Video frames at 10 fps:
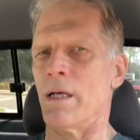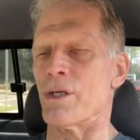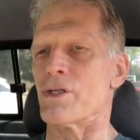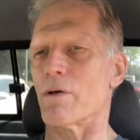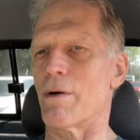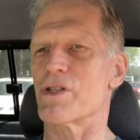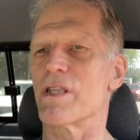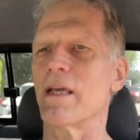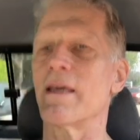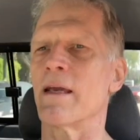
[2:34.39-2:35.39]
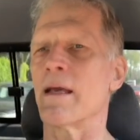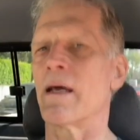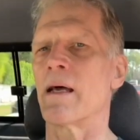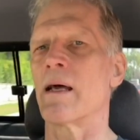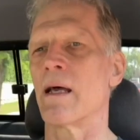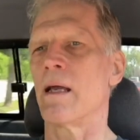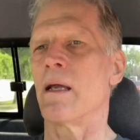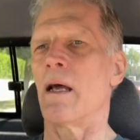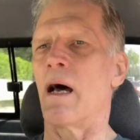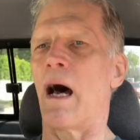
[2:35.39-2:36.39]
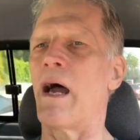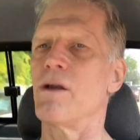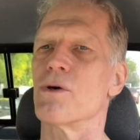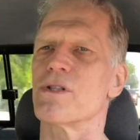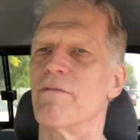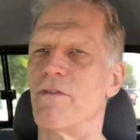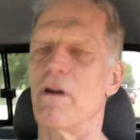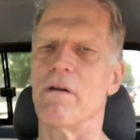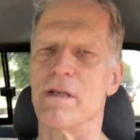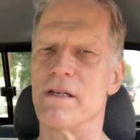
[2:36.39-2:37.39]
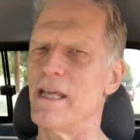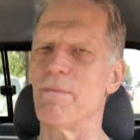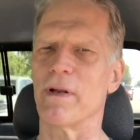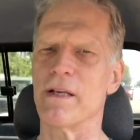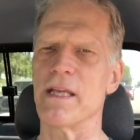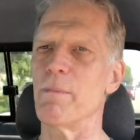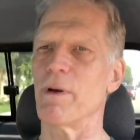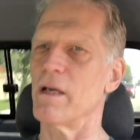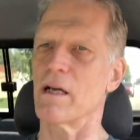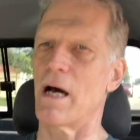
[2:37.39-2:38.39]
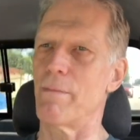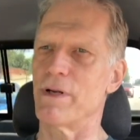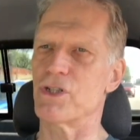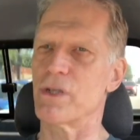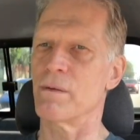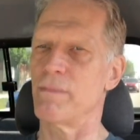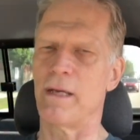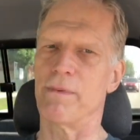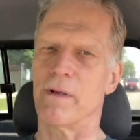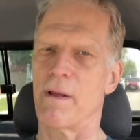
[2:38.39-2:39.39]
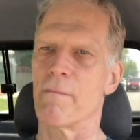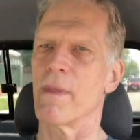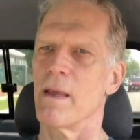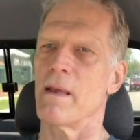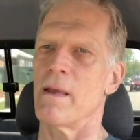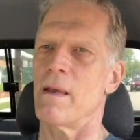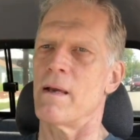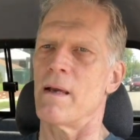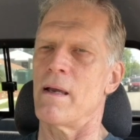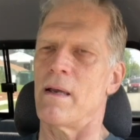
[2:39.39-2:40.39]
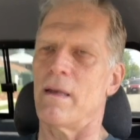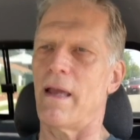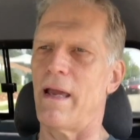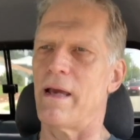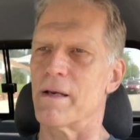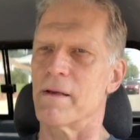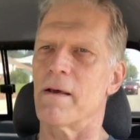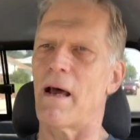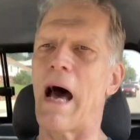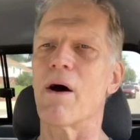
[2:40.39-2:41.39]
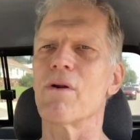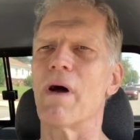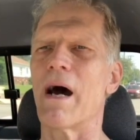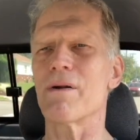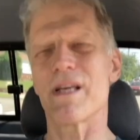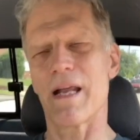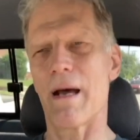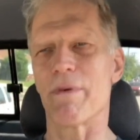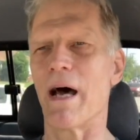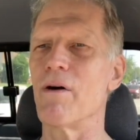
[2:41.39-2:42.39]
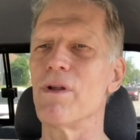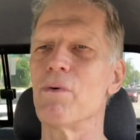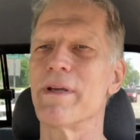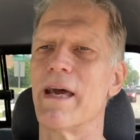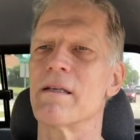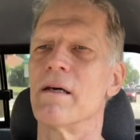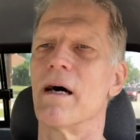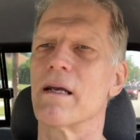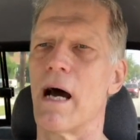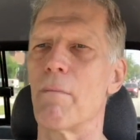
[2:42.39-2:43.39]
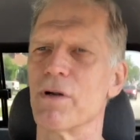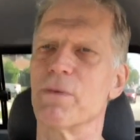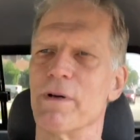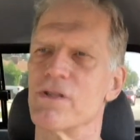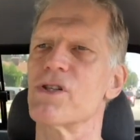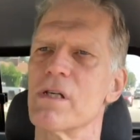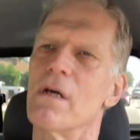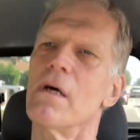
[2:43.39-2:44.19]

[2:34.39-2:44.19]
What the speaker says: So I was thinking, I know some very deeply, deeply accomplished people. And how does that happen? How do you get accomplishments?